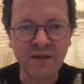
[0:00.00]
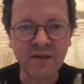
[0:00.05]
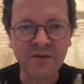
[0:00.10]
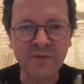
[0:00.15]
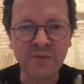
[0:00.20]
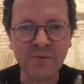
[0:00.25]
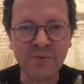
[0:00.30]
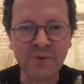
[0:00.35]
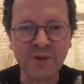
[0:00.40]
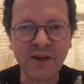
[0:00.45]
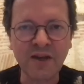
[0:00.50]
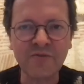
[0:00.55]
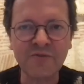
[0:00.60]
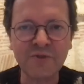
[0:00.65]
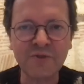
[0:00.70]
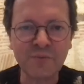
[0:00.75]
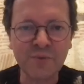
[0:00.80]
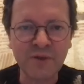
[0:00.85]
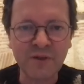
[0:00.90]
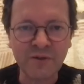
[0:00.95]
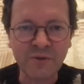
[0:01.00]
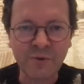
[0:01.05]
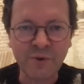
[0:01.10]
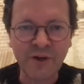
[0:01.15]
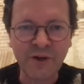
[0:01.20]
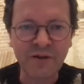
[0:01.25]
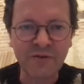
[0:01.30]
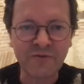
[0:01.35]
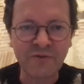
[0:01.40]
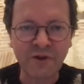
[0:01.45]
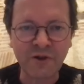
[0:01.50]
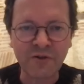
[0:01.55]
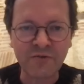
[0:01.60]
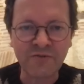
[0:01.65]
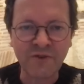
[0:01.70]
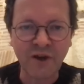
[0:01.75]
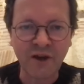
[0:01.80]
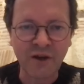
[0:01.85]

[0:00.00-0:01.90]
And we have to be aware of